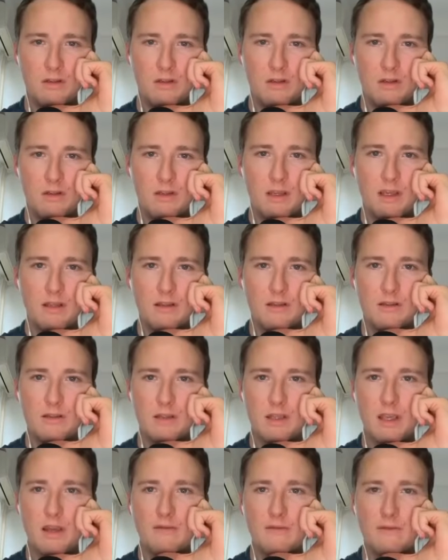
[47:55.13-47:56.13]
Yeah, this is
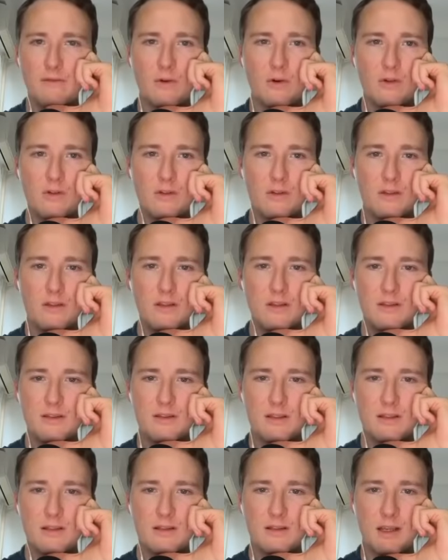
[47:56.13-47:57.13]
the M4. So this is
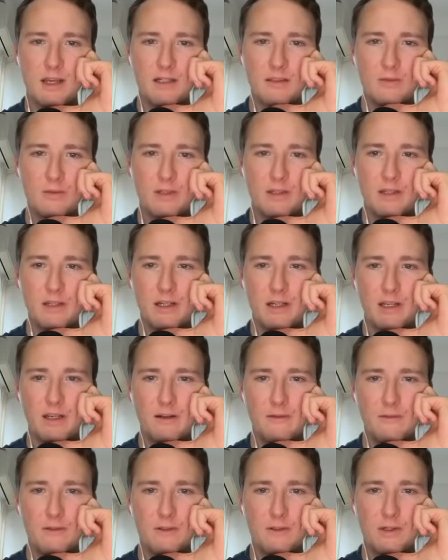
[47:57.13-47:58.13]
the exact one that I
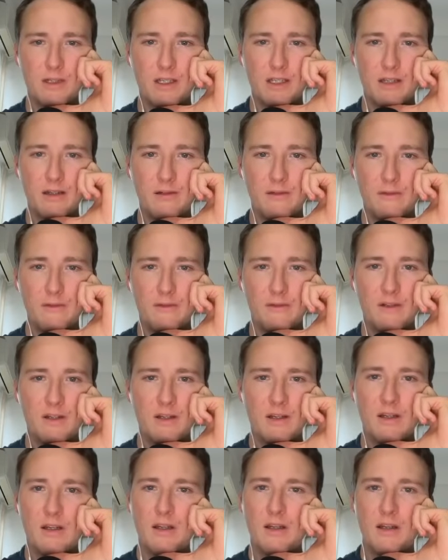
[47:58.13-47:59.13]
have. So I have
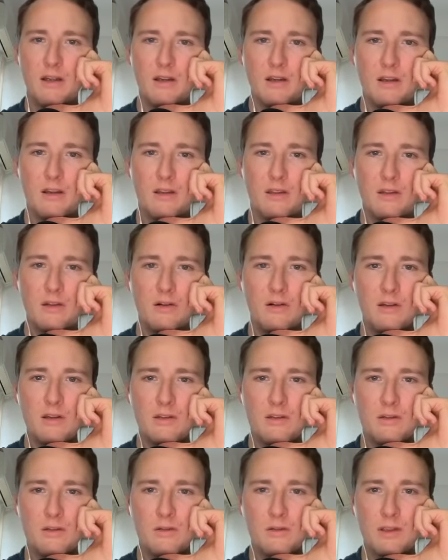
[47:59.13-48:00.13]

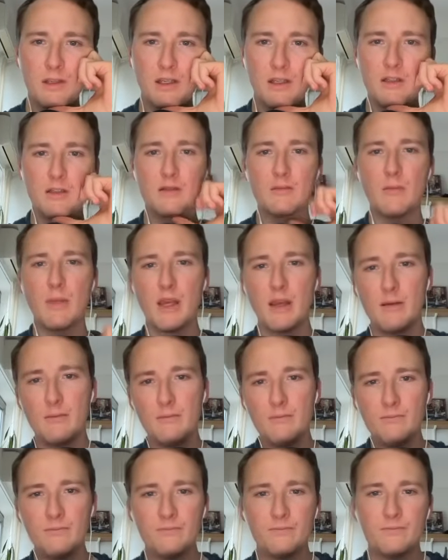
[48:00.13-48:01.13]
32 gigs mem,